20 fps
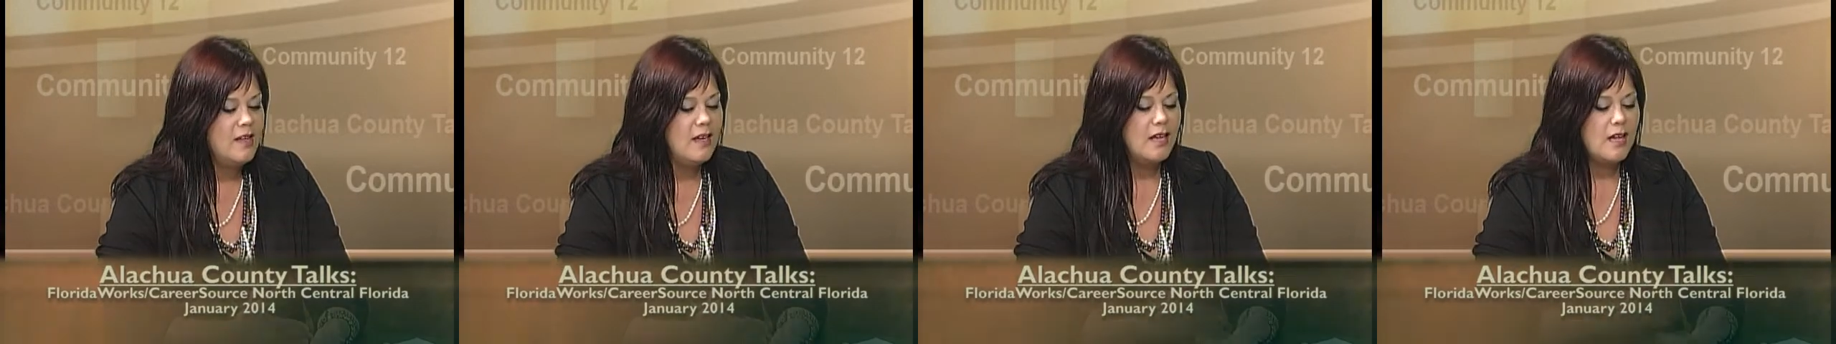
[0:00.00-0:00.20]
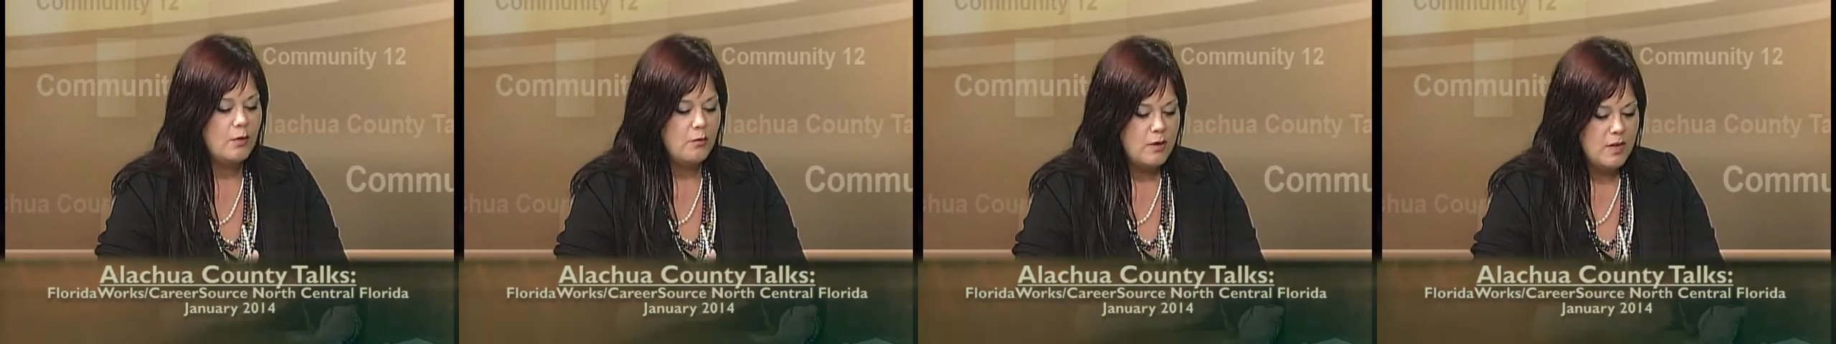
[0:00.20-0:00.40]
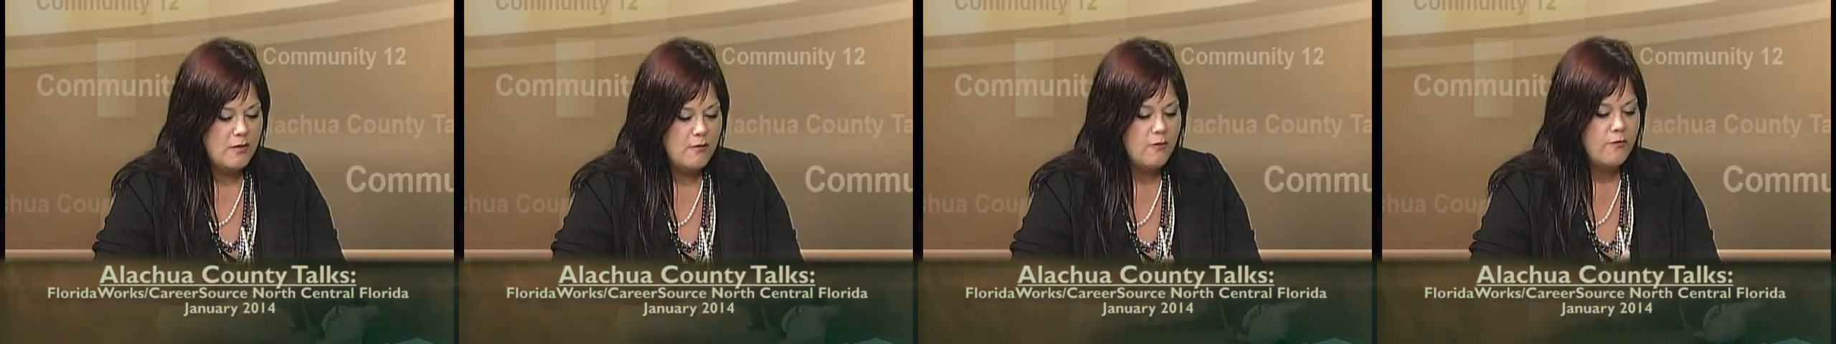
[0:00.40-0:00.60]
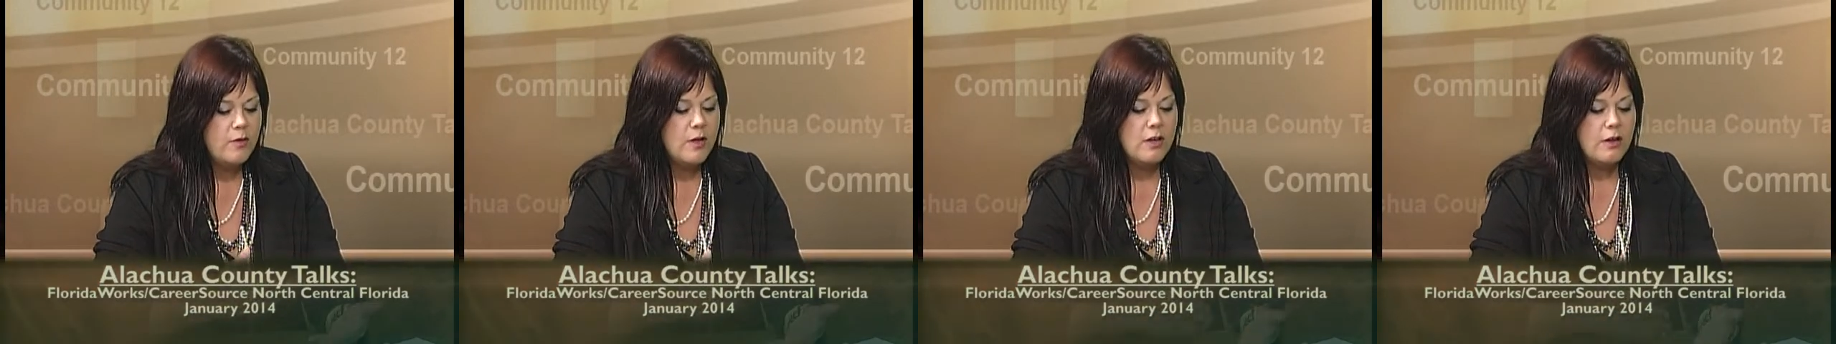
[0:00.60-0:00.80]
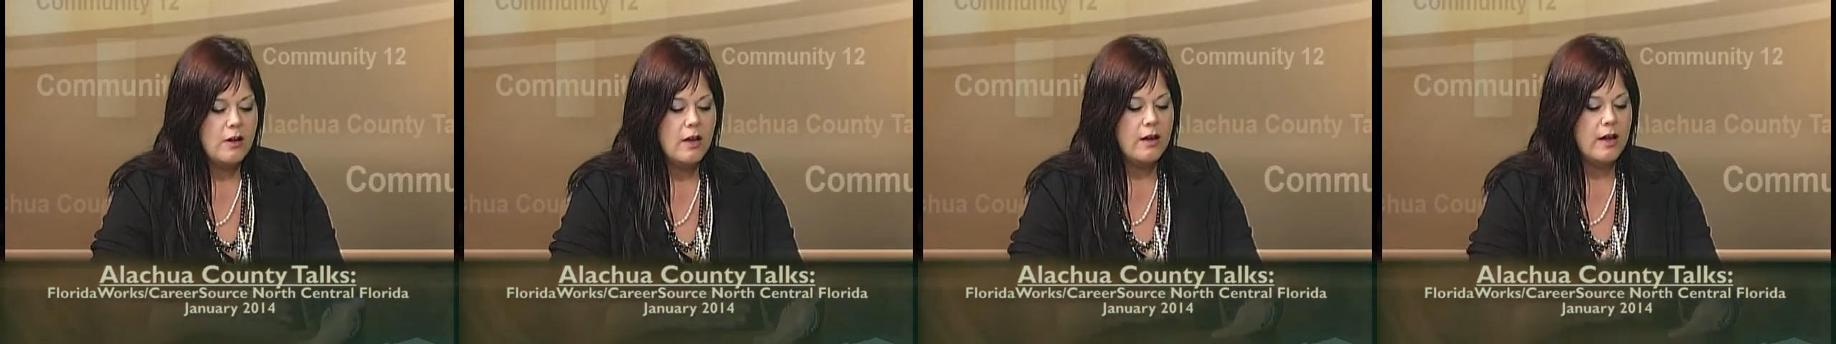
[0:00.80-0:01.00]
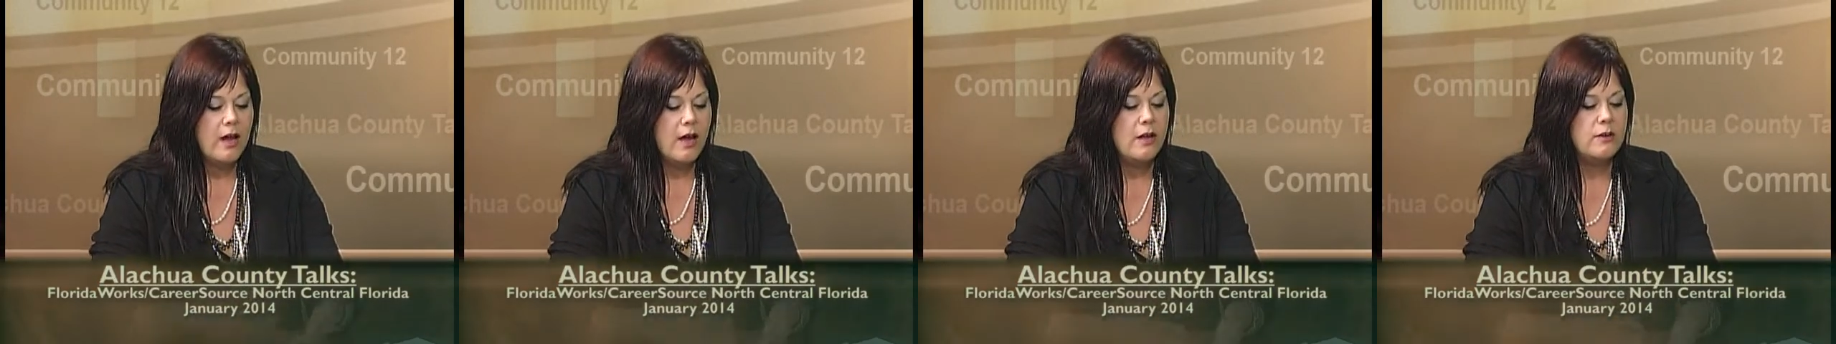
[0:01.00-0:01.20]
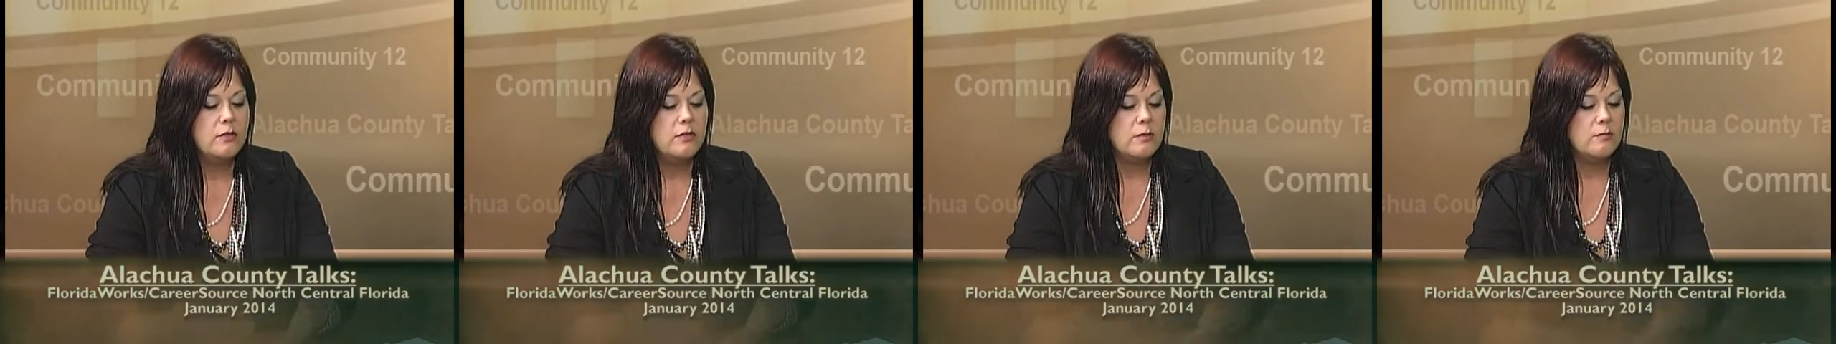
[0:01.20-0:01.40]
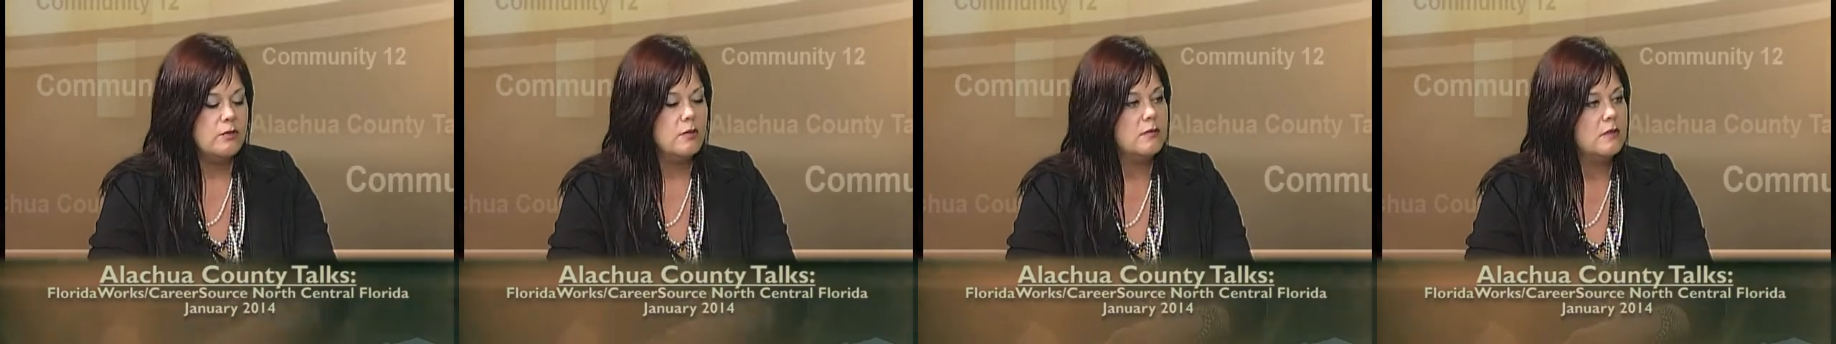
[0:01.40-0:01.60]
And we figure out how to
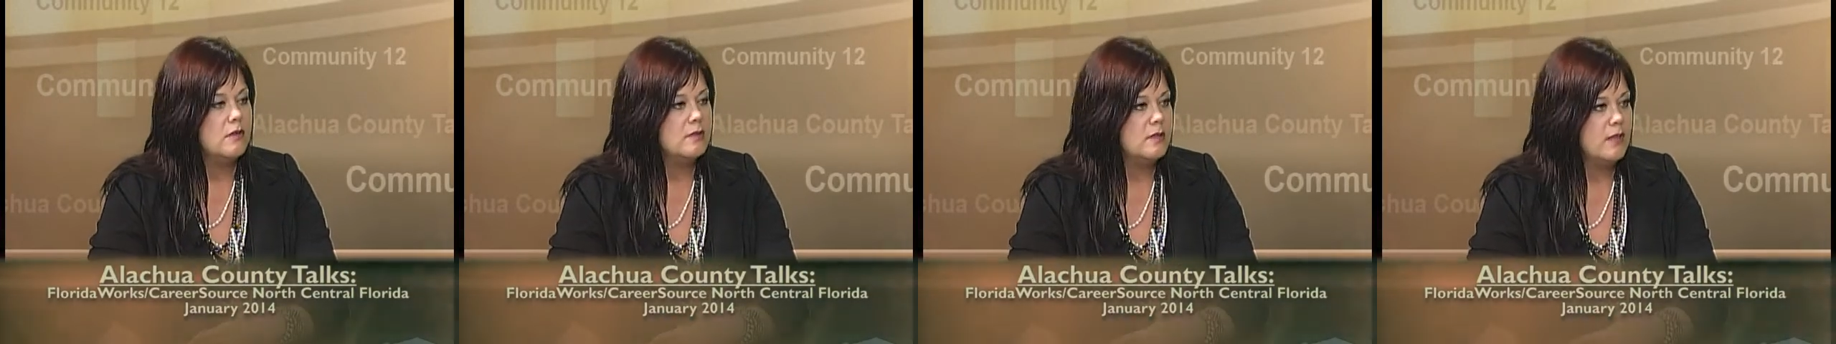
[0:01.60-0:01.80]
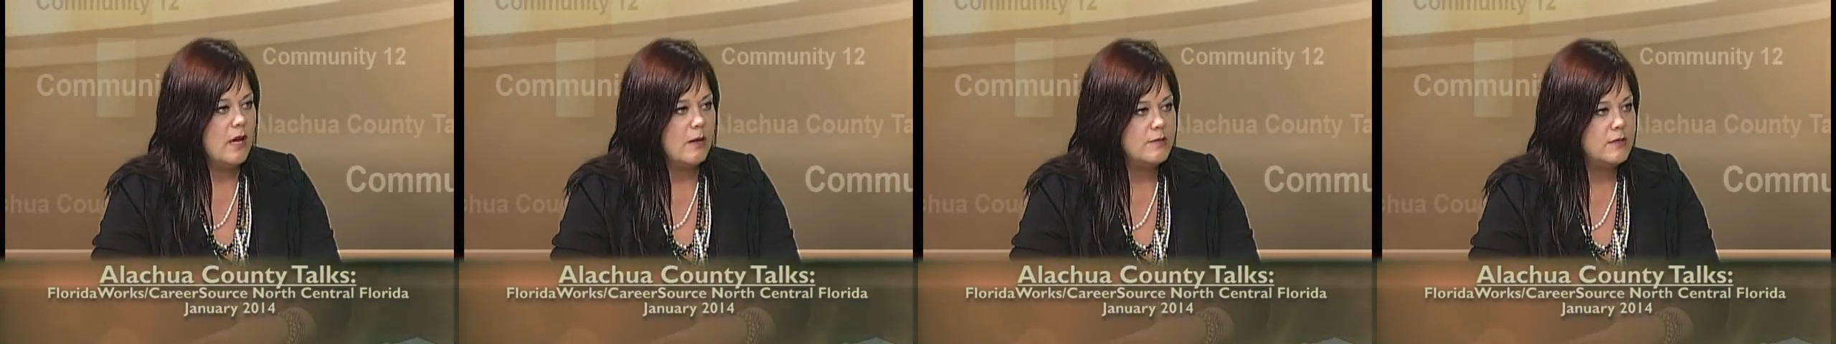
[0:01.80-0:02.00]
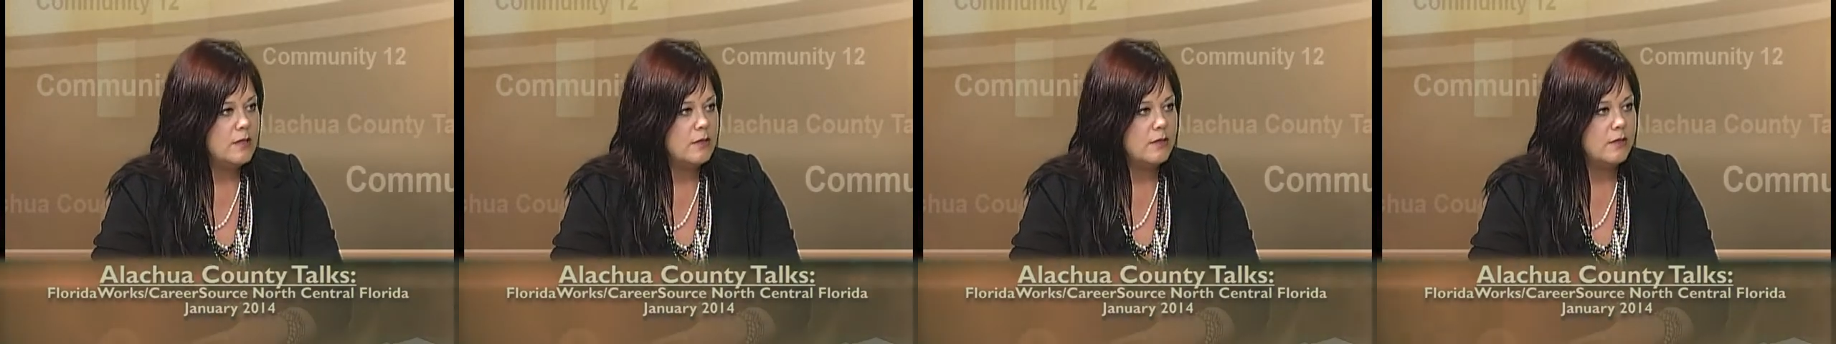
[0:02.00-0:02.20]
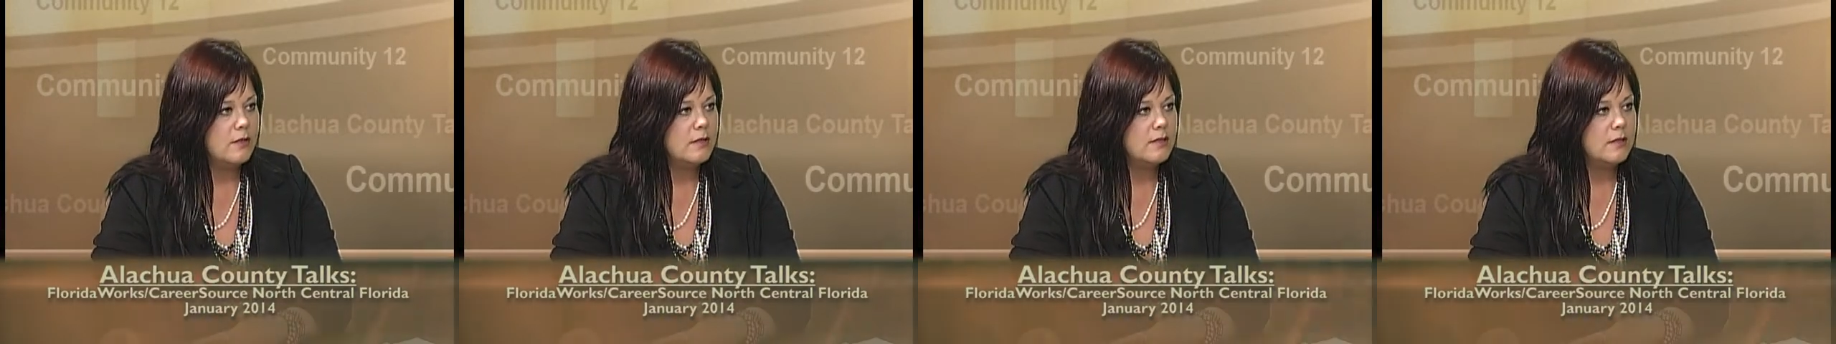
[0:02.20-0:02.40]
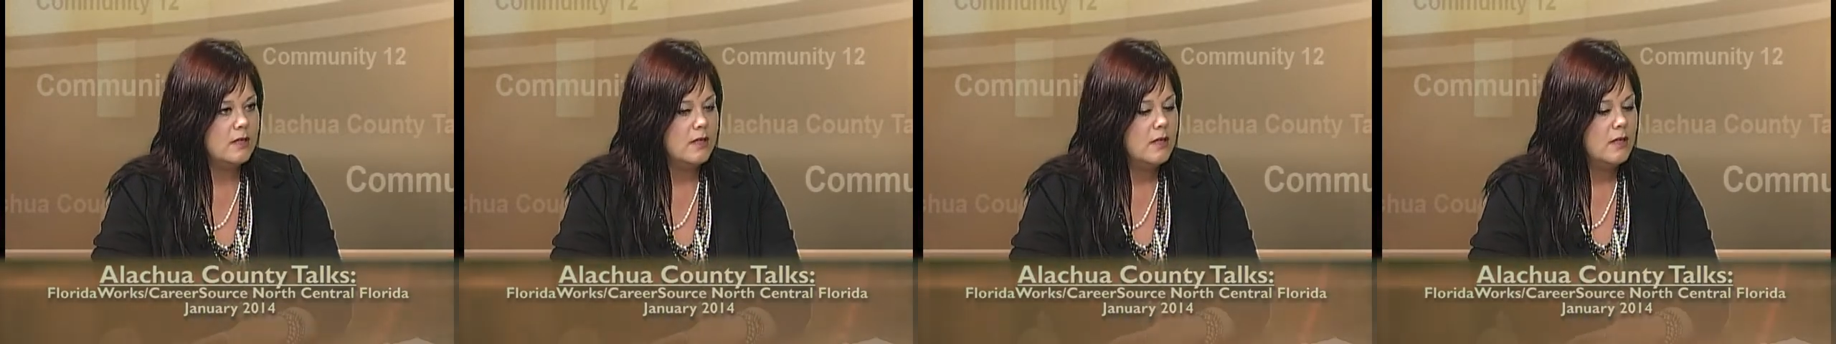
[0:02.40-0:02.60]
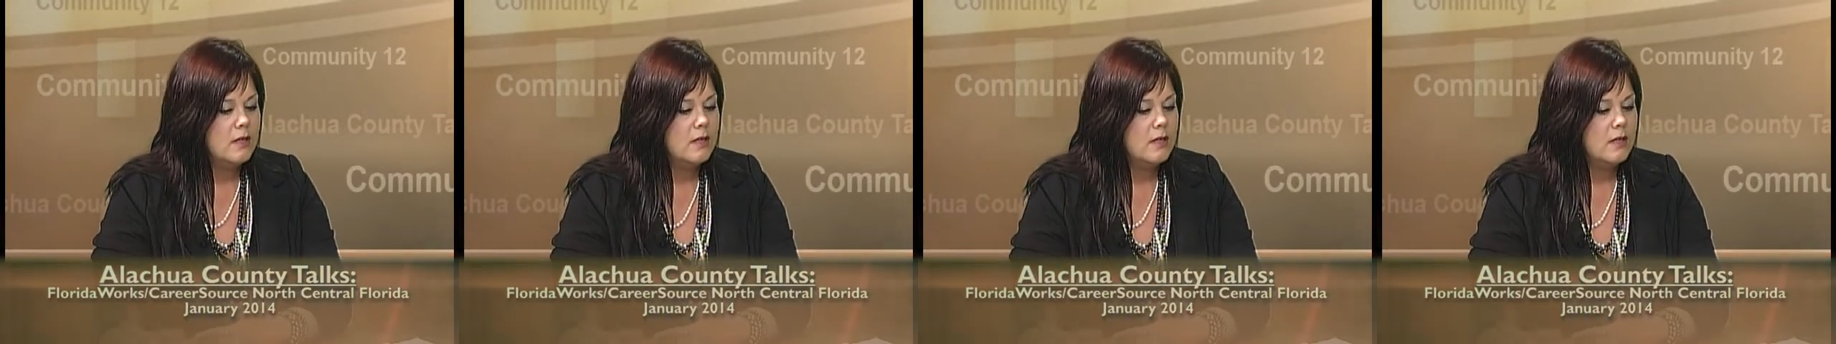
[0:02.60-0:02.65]
remove those obstacles.